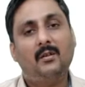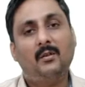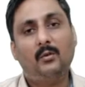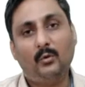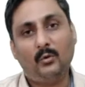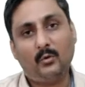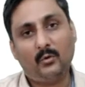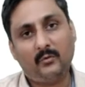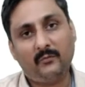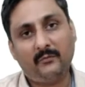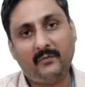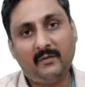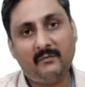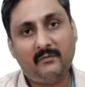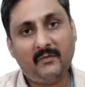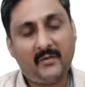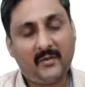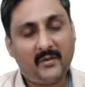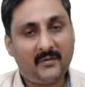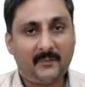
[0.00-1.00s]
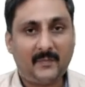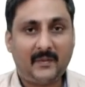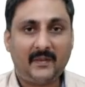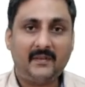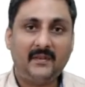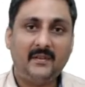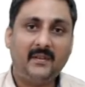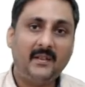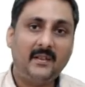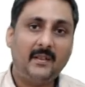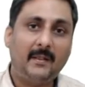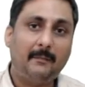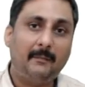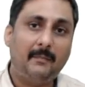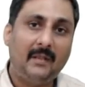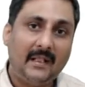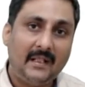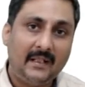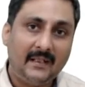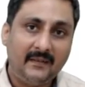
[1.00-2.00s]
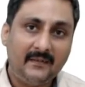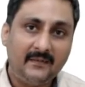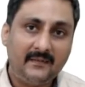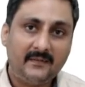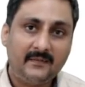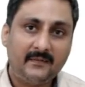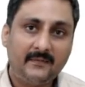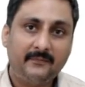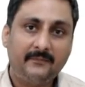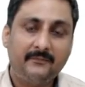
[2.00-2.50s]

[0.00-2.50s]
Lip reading: chlorophyll which is present in the plants,